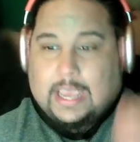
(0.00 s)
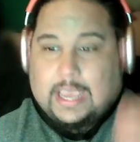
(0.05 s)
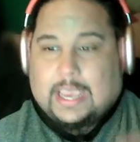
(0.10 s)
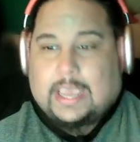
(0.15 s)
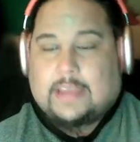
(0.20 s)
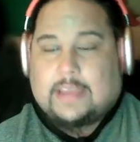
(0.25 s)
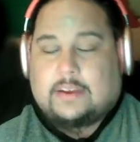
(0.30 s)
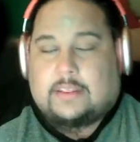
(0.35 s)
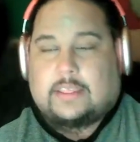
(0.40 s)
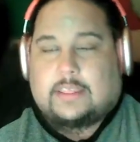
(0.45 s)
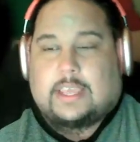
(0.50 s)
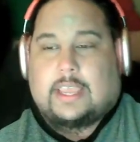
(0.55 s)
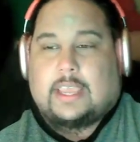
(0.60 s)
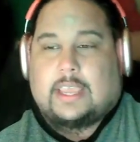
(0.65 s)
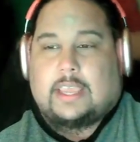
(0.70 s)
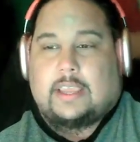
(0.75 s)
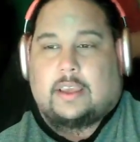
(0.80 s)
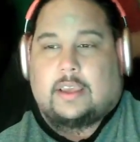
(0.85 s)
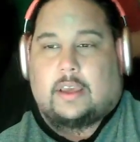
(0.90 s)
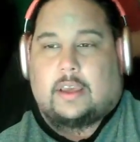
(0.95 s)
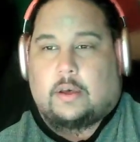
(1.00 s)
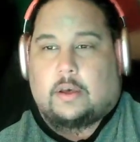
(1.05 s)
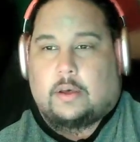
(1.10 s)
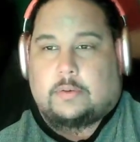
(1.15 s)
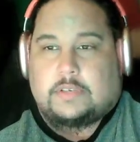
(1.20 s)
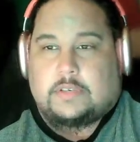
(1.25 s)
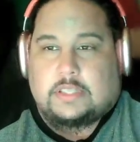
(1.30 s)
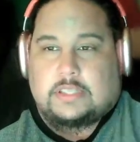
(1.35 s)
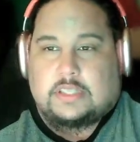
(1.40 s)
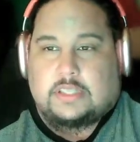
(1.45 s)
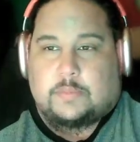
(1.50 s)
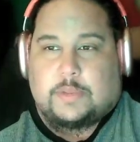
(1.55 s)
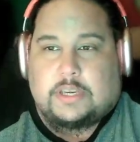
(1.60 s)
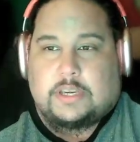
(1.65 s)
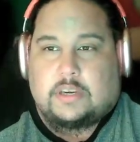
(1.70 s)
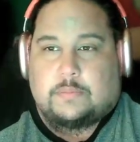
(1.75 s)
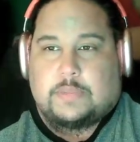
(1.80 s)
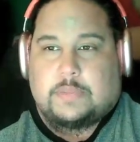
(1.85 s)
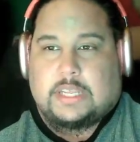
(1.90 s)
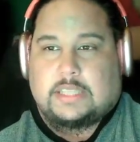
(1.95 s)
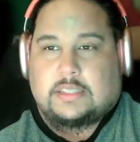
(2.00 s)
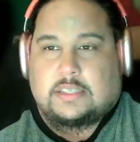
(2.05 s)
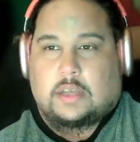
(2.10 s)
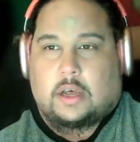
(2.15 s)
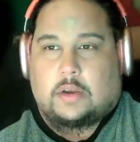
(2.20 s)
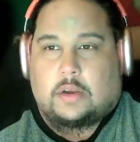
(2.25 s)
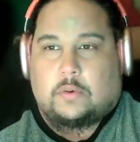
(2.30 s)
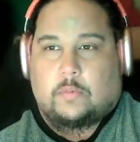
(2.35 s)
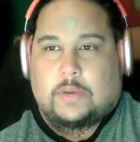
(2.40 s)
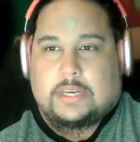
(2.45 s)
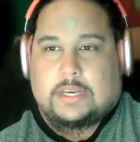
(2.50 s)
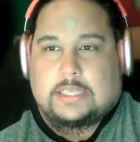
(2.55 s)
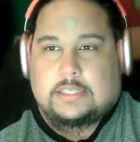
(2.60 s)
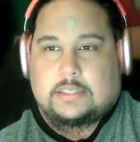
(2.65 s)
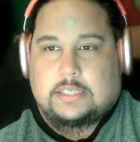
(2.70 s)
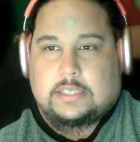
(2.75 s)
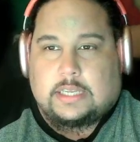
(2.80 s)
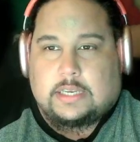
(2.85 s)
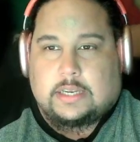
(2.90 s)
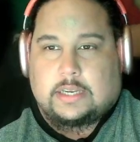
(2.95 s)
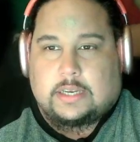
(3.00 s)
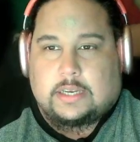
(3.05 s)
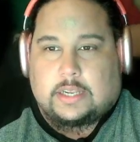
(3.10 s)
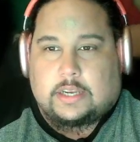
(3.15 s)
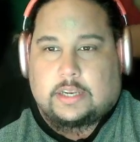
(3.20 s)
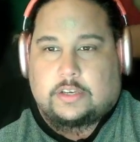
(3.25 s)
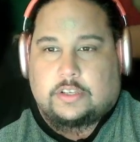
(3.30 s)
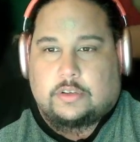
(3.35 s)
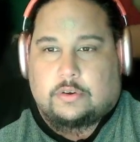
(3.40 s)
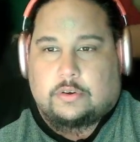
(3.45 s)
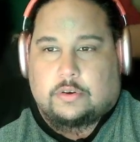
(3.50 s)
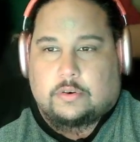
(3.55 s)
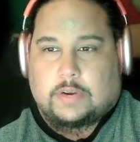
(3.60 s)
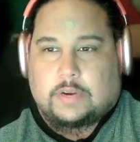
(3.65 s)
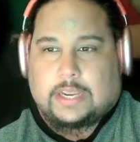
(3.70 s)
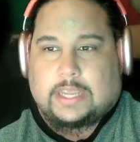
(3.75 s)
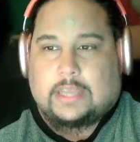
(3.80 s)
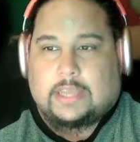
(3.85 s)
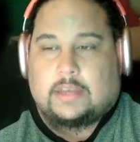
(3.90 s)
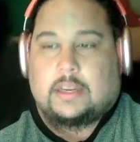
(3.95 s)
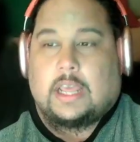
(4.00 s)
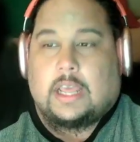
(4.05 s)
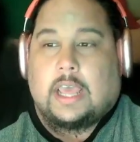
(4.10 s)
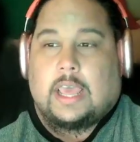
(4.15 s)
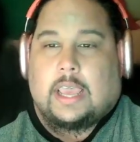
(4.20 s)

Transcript: and they uh, did this opinion piece on what is needed in Ukraine.